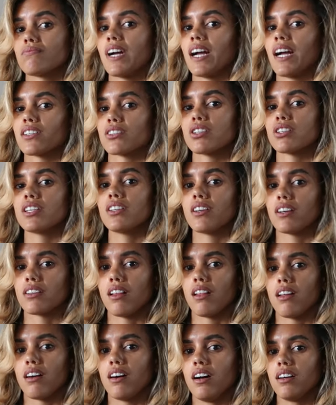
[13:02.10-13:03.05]
actually
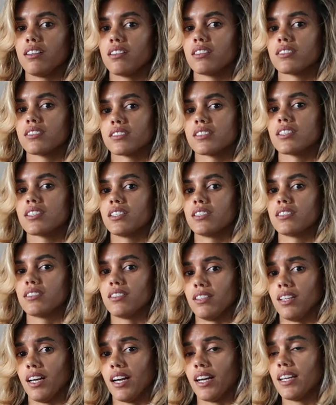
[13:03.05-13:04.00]
not a lot until
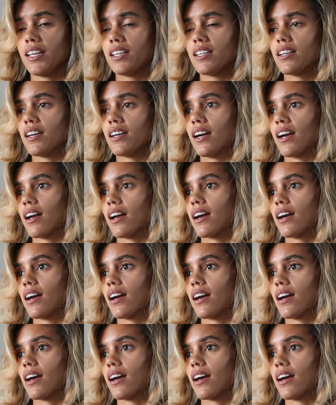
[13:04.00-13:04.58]
tonight,